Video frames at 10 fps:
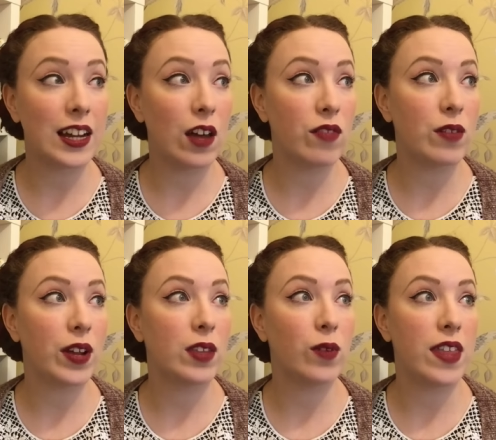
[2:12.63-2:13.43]
I love it
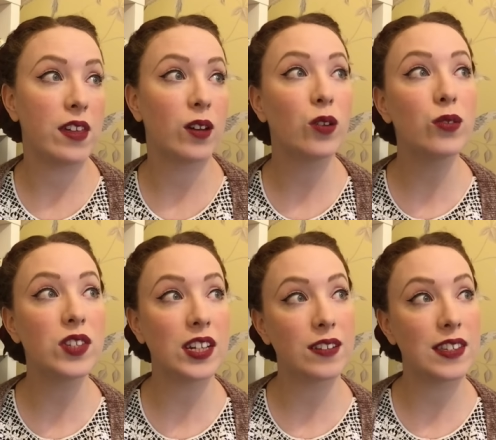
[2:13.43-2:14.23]
when the weather cools
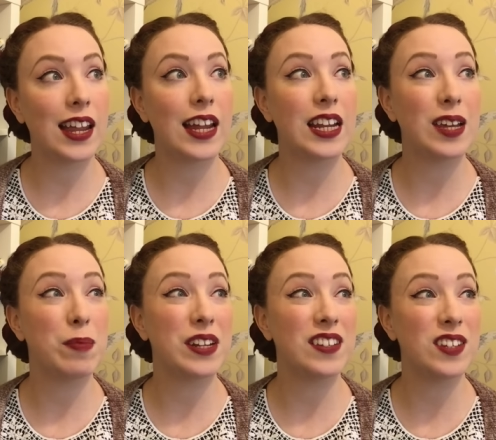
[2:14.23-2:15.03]
down slightly
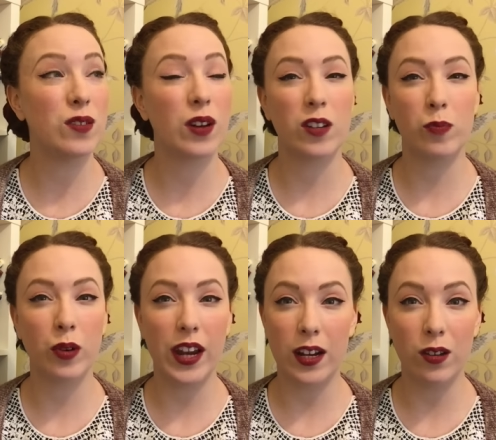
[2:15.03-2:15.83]
but it's still kind of
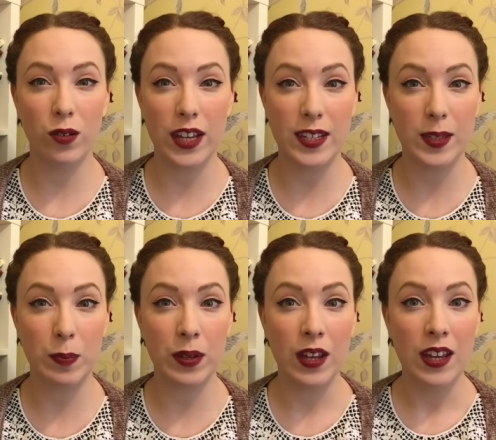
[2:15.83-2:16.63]
bright and
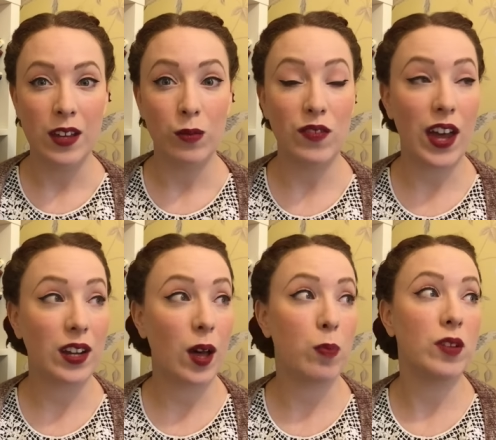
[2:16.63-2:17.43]
crisp. We've had
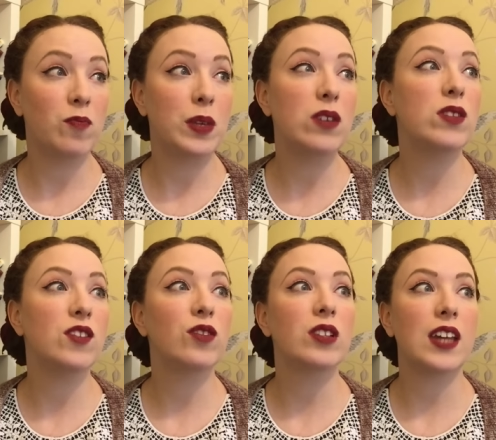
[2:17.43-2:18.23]
a couple of
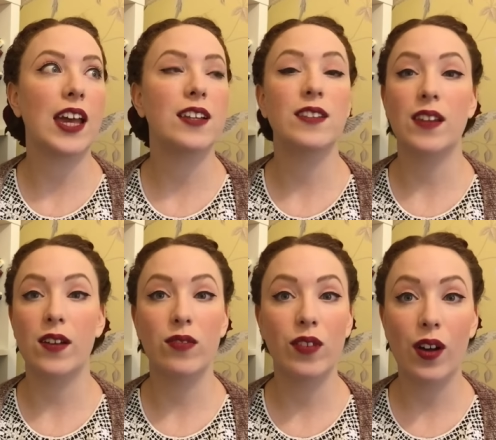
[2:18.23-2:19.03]
beautiful days
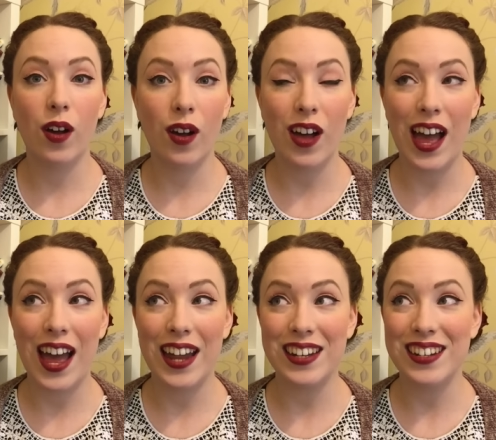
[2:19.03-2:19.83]
so far
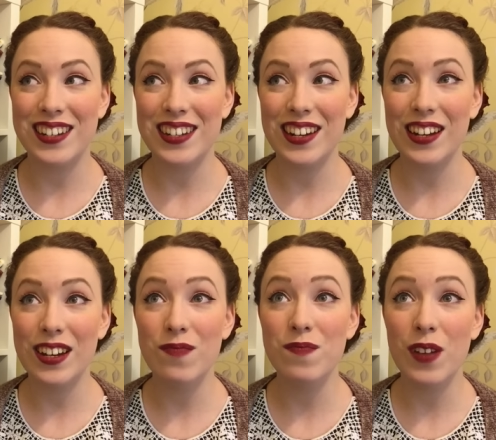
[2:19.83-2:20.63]
and
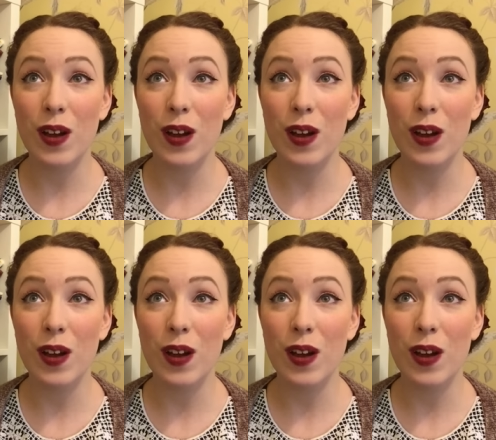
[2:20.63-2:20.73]
I